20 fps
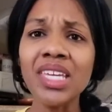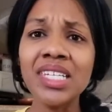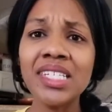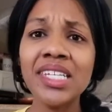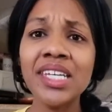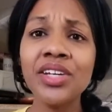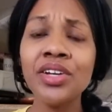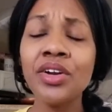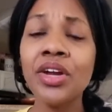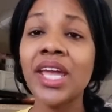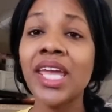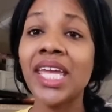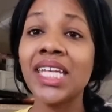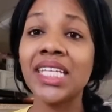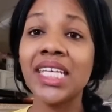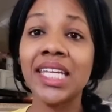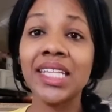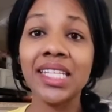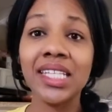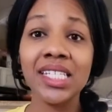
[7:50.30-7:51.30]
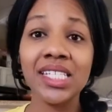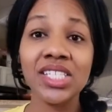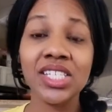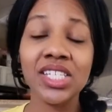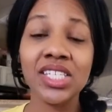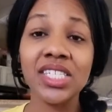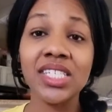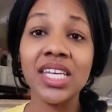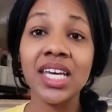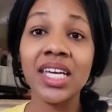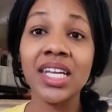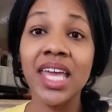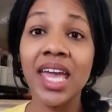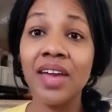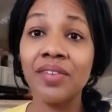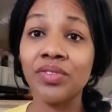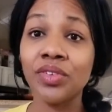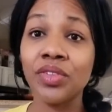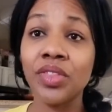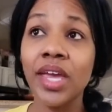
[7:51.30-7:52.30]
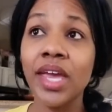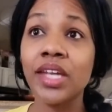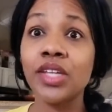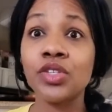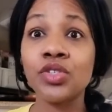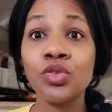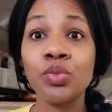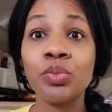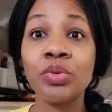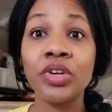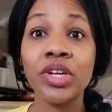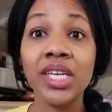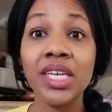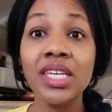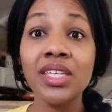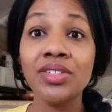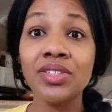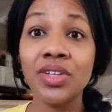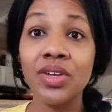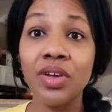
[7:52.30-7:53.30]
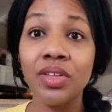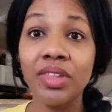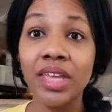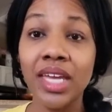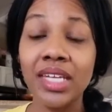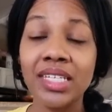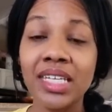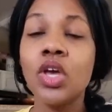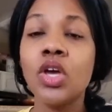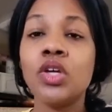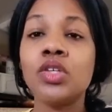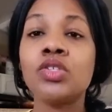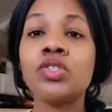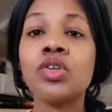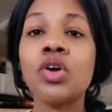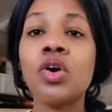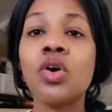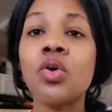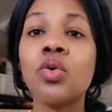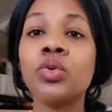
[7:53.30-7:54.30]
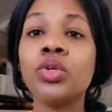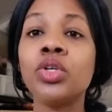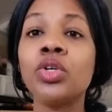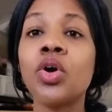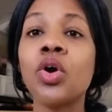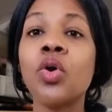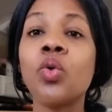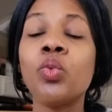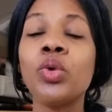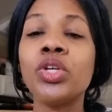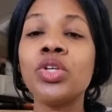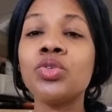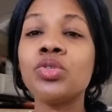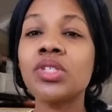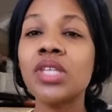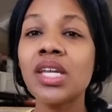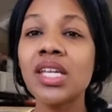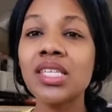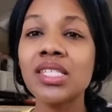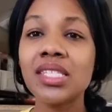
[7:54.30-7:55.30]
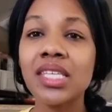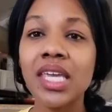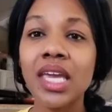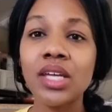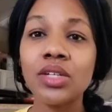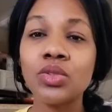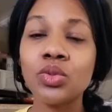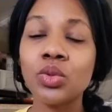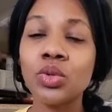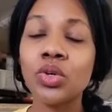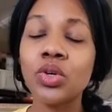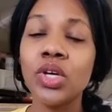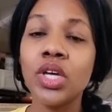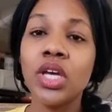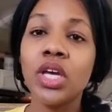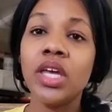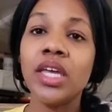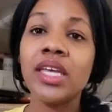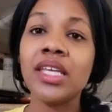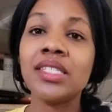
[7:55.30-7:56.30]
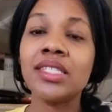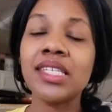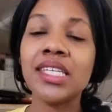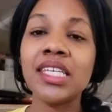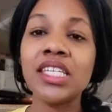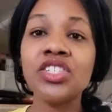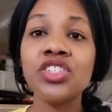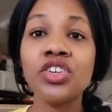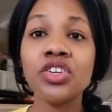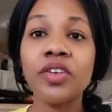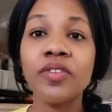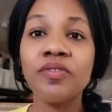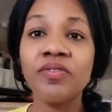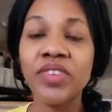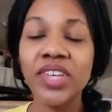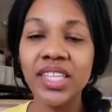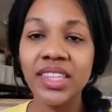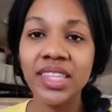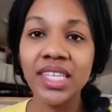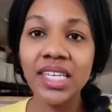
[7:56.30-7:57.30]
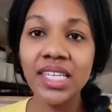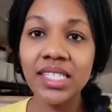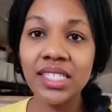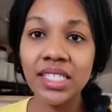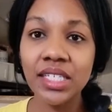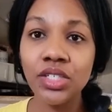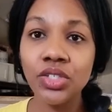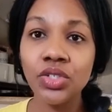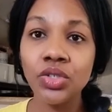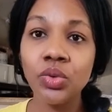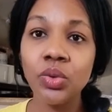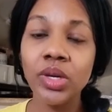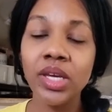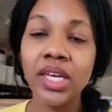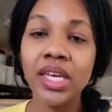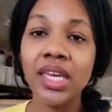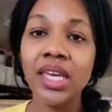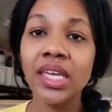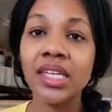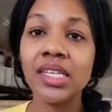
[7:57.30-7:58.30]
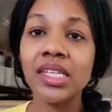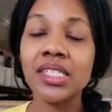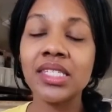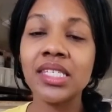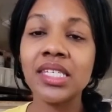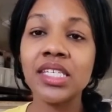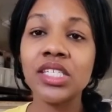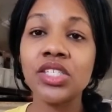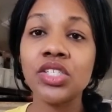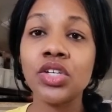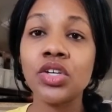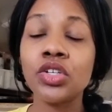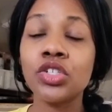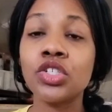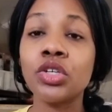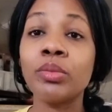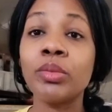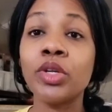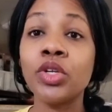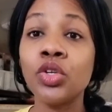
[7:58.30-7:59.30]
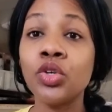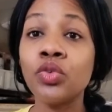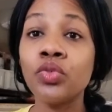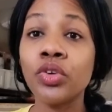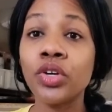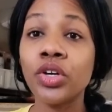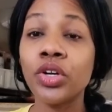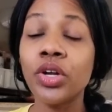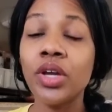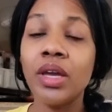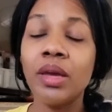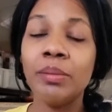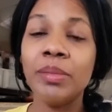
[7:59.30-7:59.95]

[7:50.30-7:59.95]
dinner and getting the dishes done after that is super easy on that day. so you know when you set a schedule it's easier to fit things into it and it's easier to maneuver